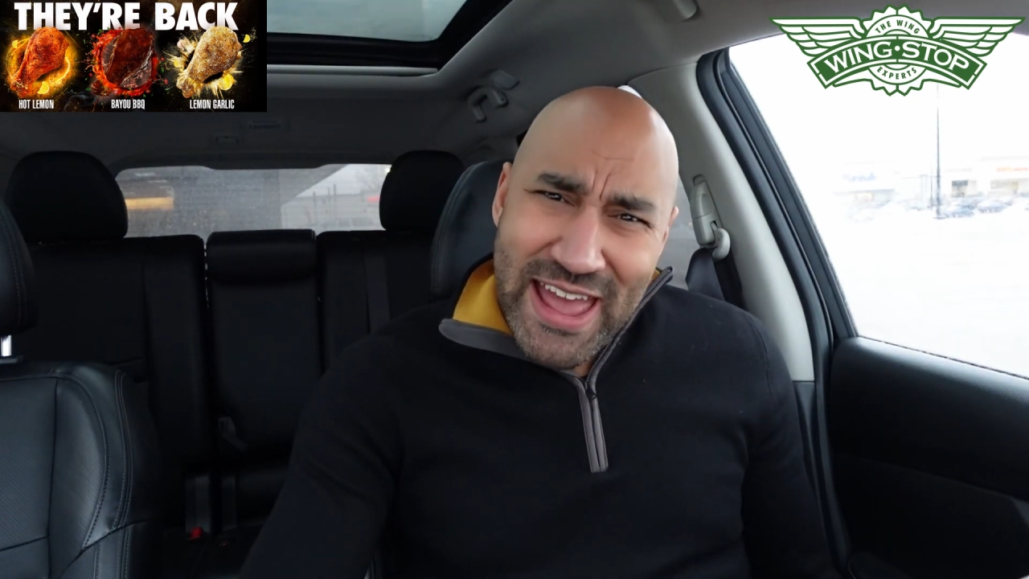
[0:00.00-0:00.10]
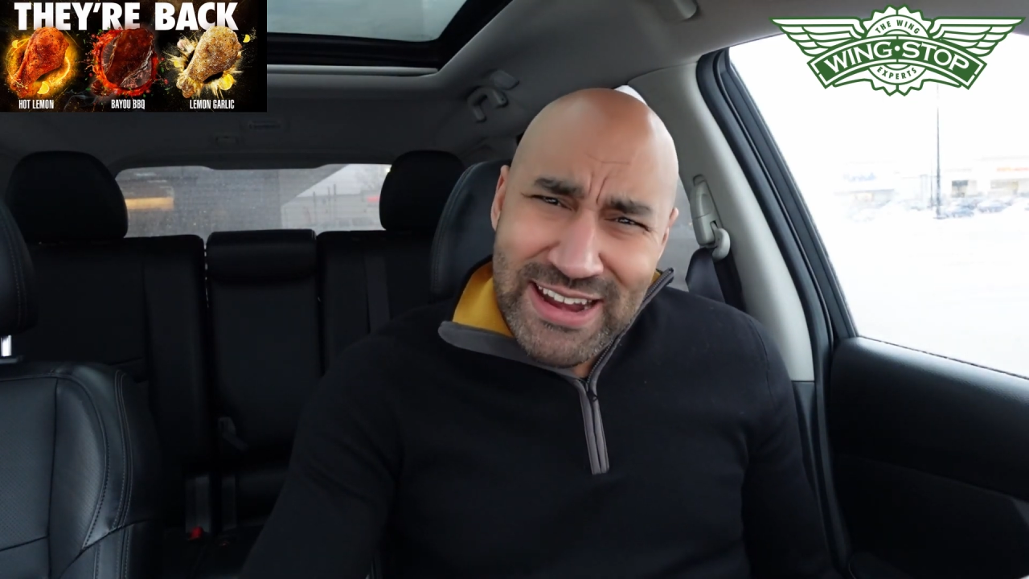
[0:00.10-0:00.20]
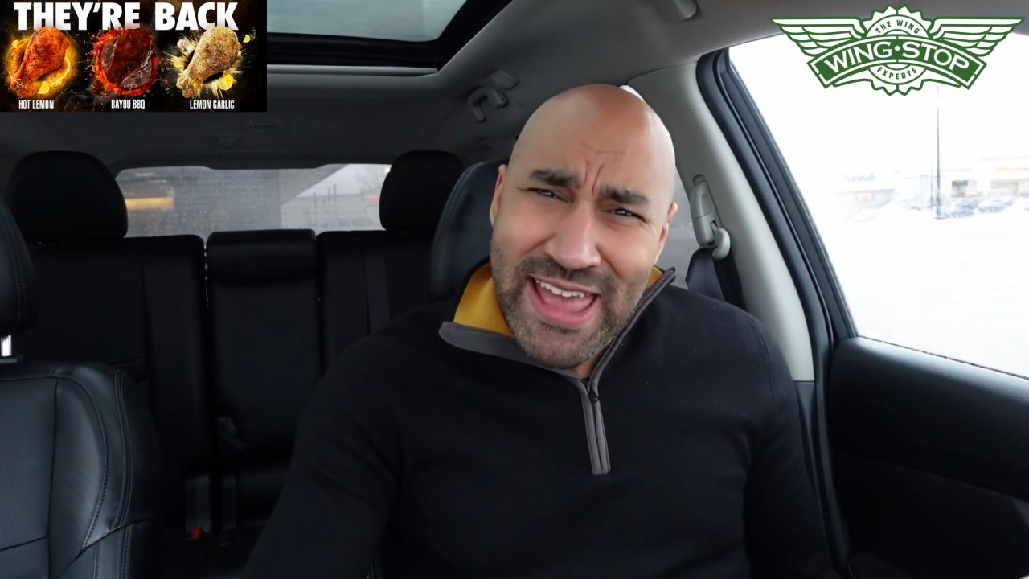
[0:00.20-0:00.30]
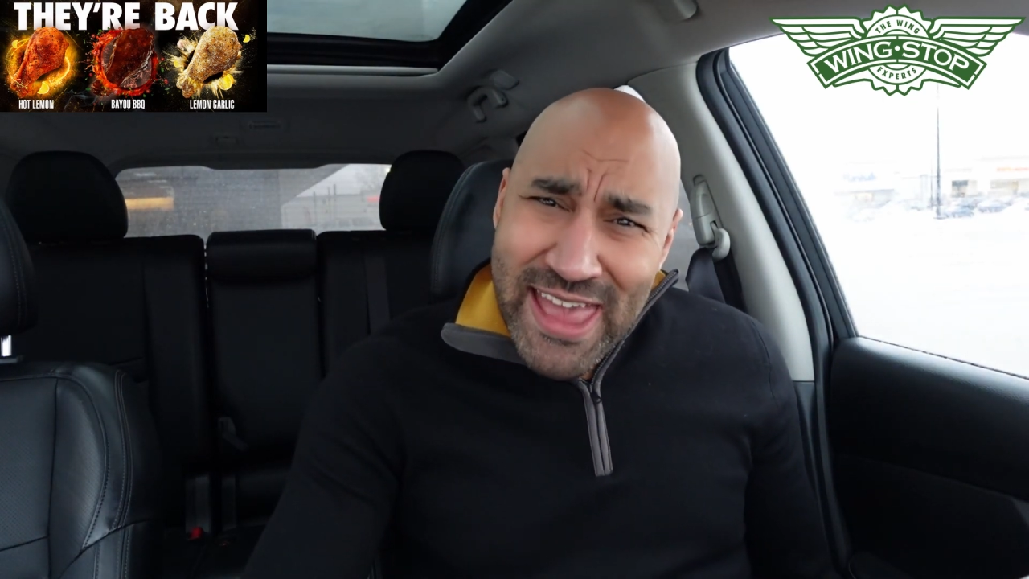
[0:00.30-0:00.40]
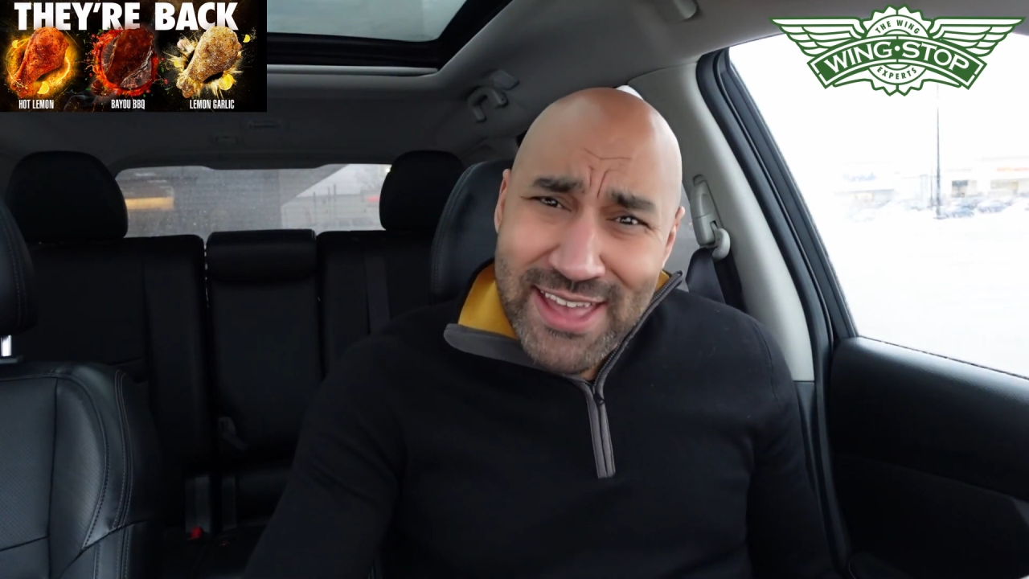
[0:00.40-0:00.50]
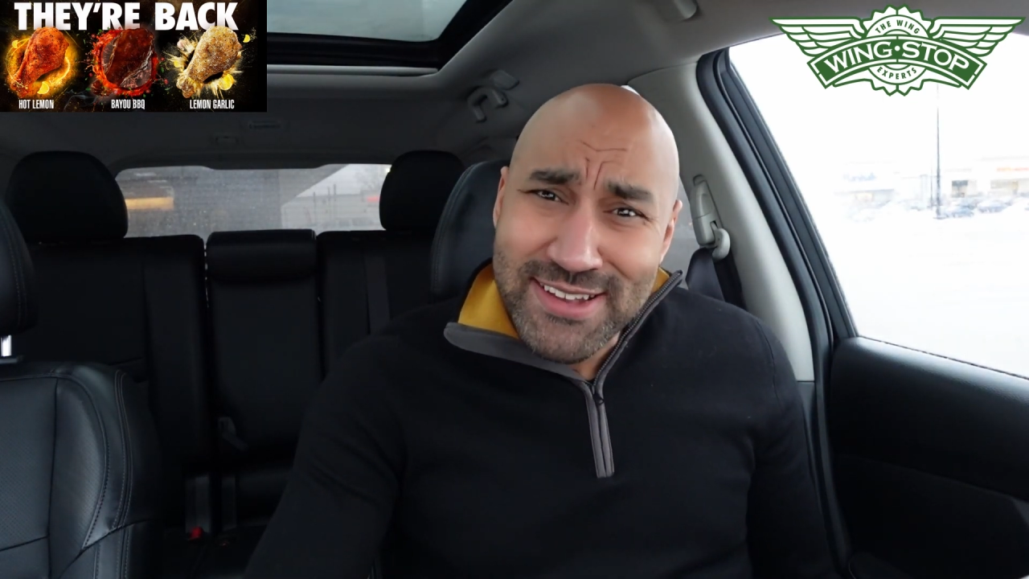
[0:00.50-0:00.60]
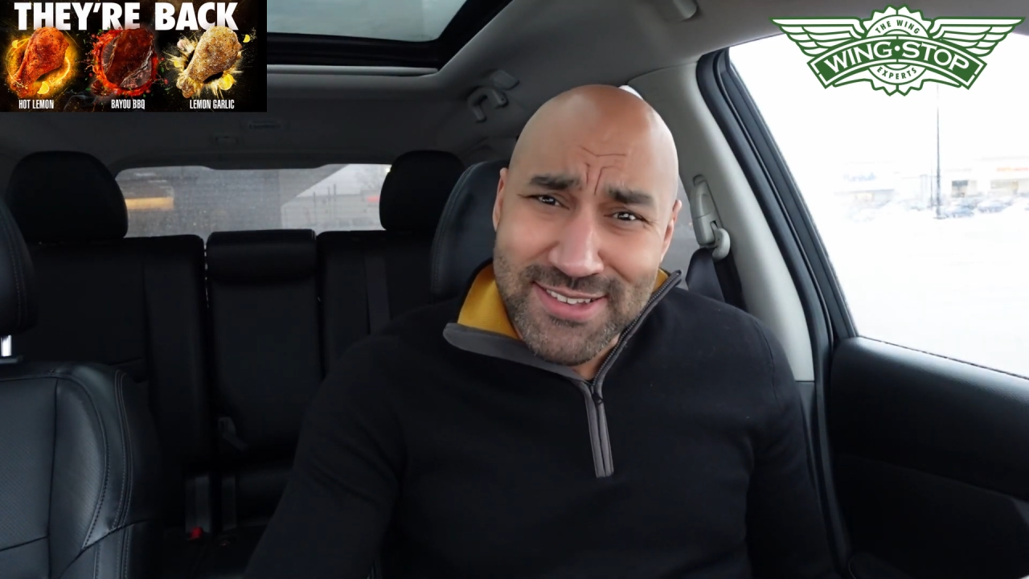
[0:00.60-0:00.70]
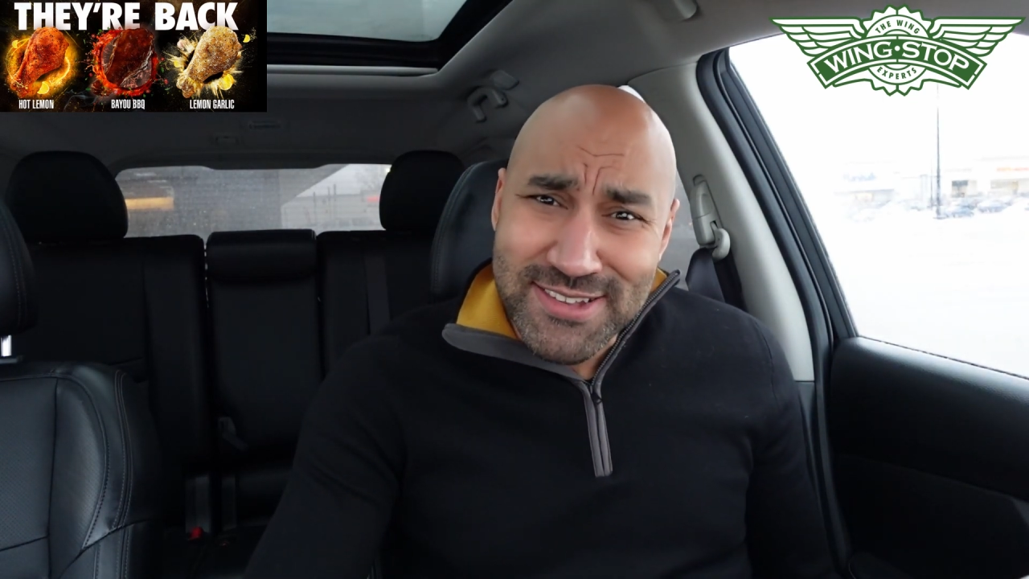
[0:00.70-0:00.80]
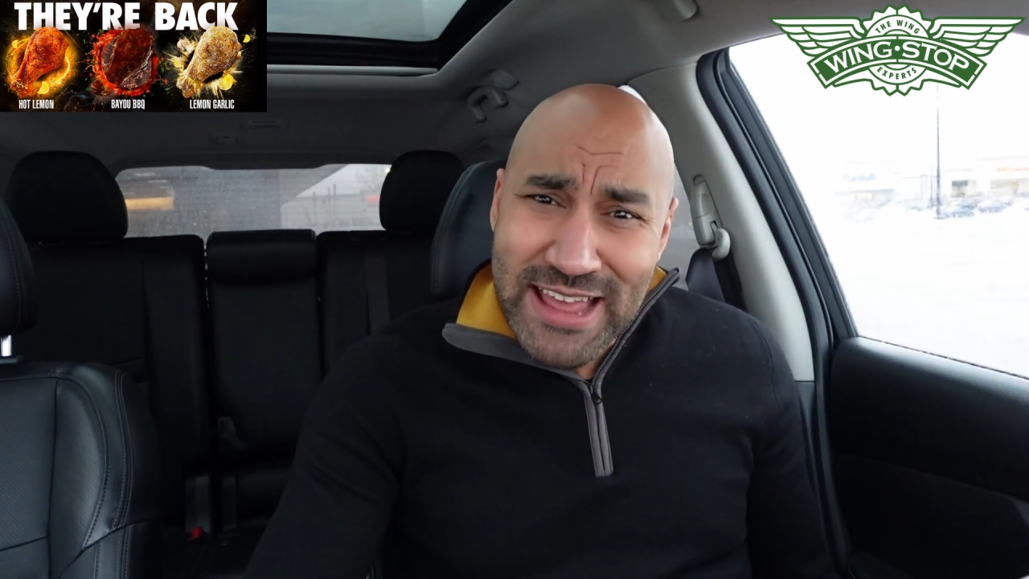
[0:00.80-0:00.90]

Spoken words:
and the hands?